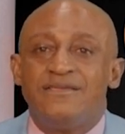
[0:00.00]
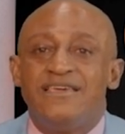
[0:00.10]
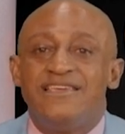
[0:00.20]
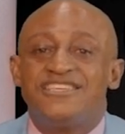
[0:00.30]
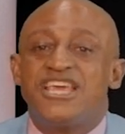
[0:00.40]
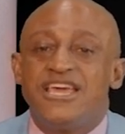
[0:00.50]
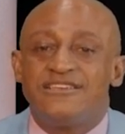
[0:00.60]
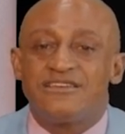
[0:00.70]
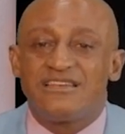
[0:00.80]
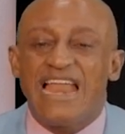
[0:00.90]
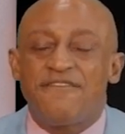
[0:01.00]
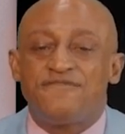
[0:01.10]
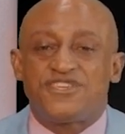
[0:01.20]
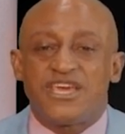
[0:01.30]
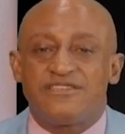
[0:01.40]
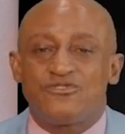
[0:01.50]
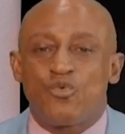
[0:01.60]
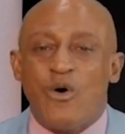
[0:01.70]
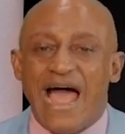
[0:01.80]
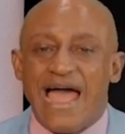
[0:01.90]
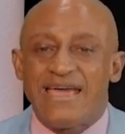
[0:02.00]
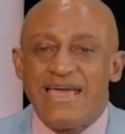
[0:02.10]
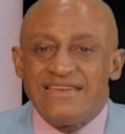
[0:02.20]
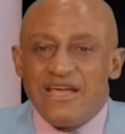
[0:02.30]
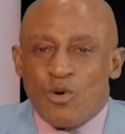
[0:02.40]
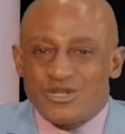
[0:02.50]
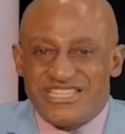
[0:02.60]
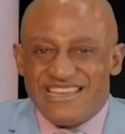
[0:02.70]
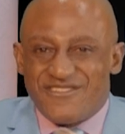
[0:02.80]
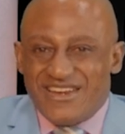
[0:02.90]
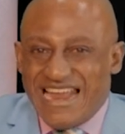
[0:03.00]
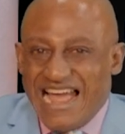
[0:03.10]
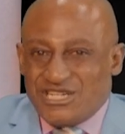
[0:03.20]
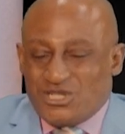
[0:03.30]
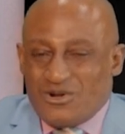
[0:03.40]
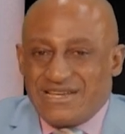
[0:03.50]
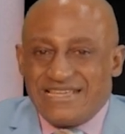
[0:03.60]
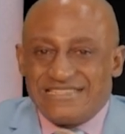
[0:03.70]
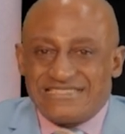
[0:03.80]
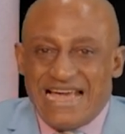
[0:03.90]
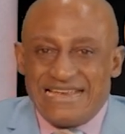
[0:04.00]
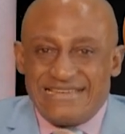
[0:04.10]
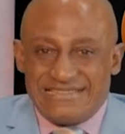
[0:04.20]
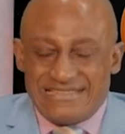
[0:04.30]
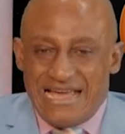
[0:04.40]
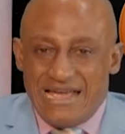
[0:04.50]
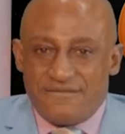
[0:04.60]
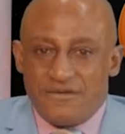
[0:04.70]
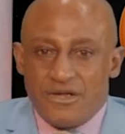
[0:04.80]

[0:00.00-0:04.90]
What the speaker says: he changed. Life changed." Why? There was a reaction inside his life.